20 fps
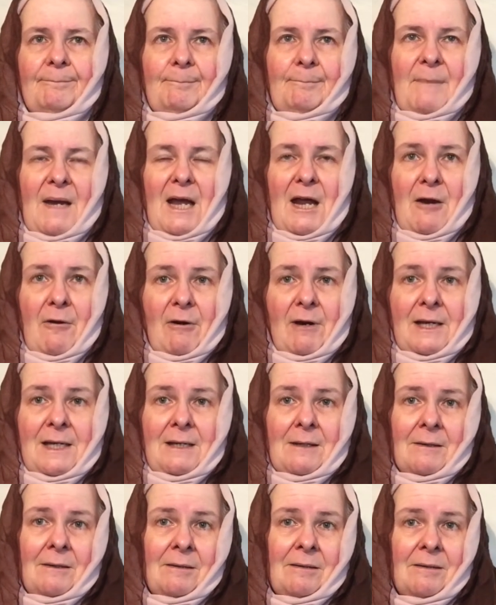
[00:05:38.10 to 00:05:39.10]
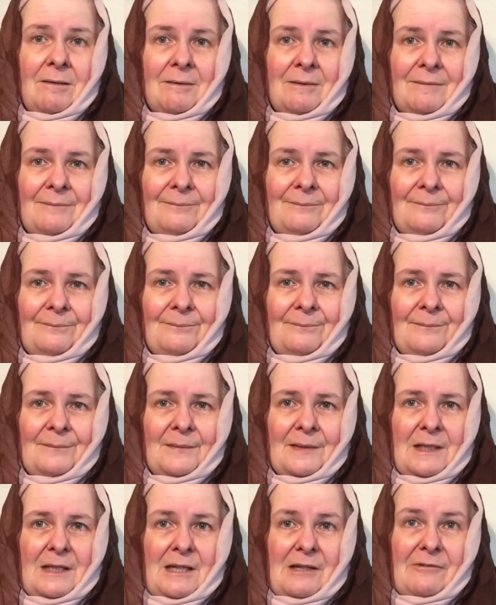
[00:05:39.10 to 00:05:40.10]
Mary
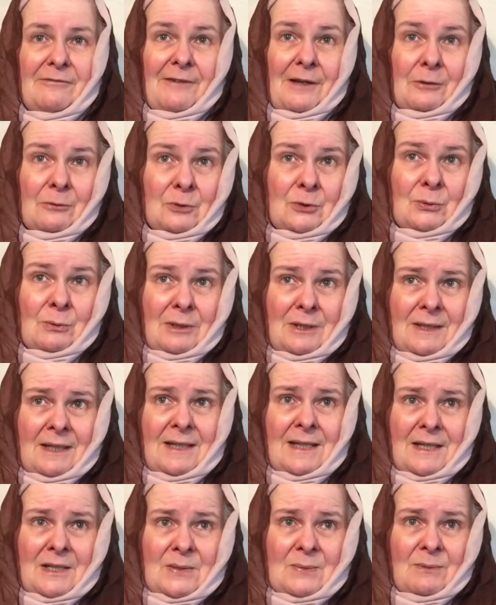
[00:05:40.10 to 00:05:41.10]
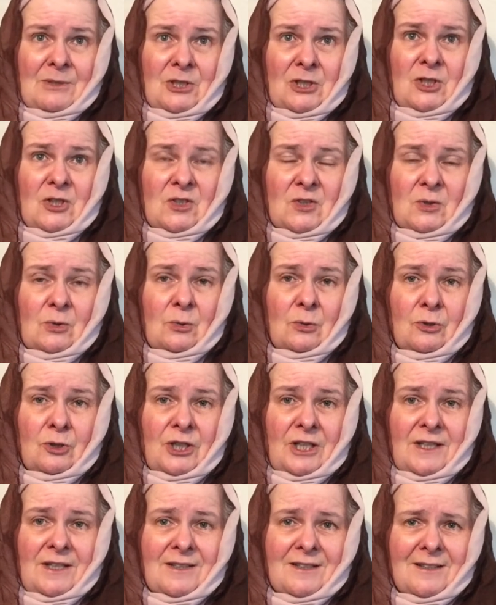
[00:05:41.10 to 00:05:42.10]
fell to her knees when she saw
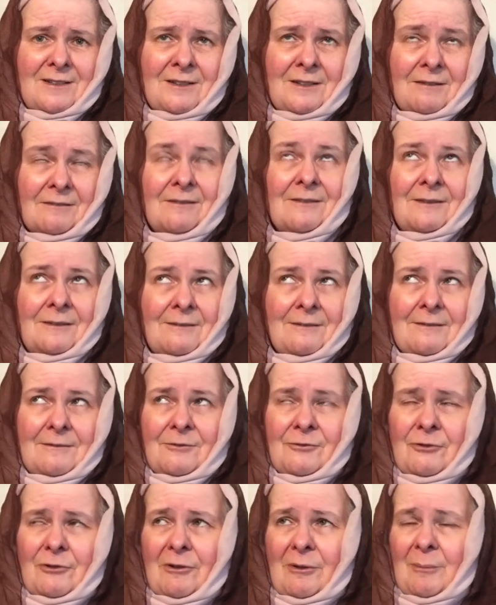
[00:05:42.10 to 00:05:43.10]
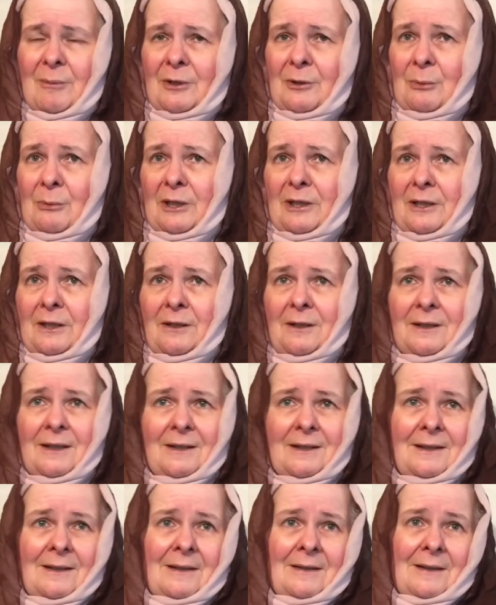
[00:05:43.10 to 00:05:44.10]
Jesus, drama queen.
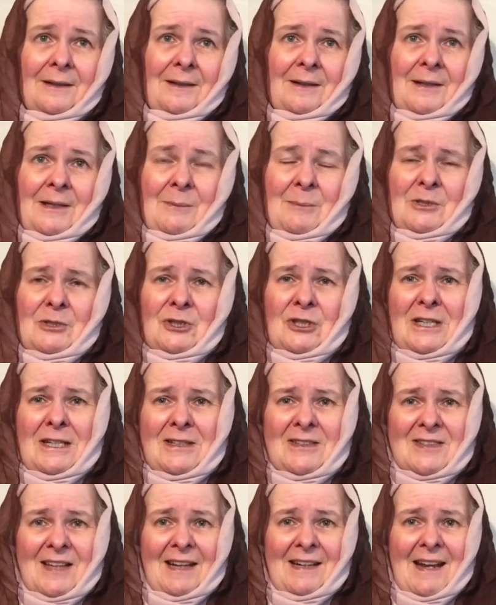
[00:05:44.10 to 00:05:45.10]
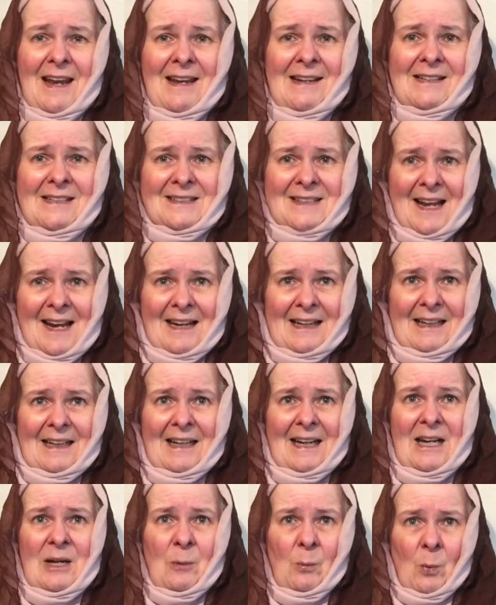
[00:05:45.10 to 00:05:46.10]
But she said
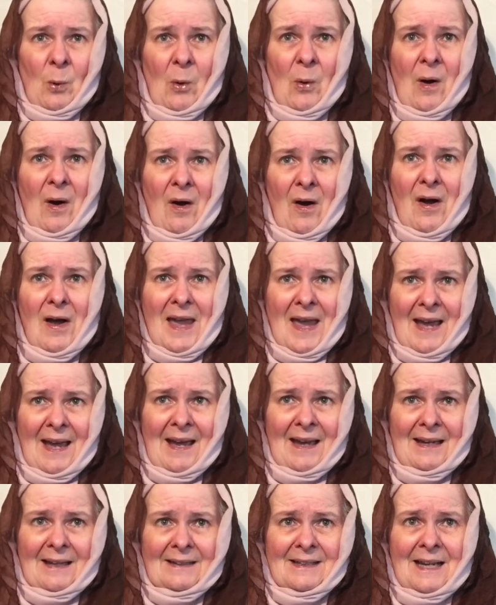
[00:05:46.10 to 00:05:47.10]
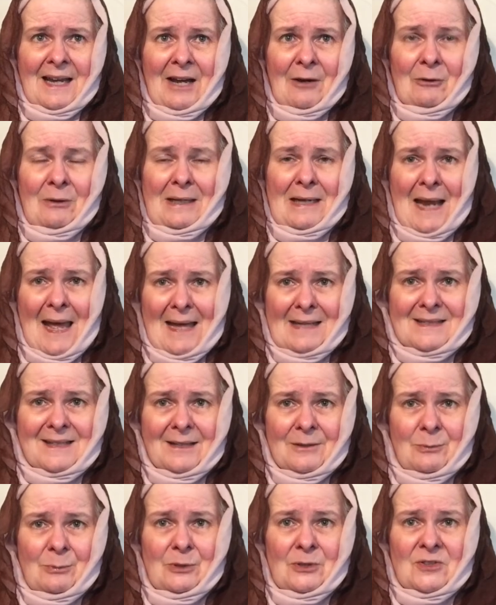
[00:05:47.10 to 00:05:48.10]
exactly what I had, how
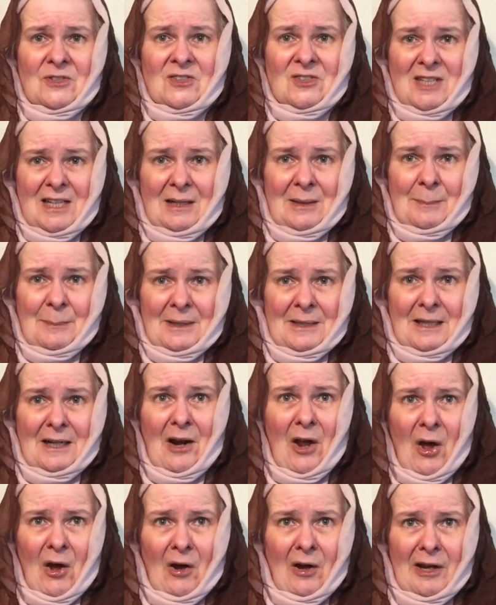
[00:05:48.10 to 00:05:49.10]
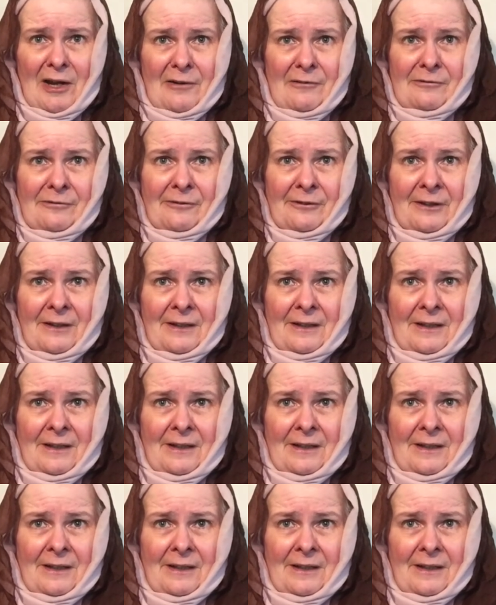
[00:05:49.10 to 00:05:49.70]
Lazzy would still have been alive.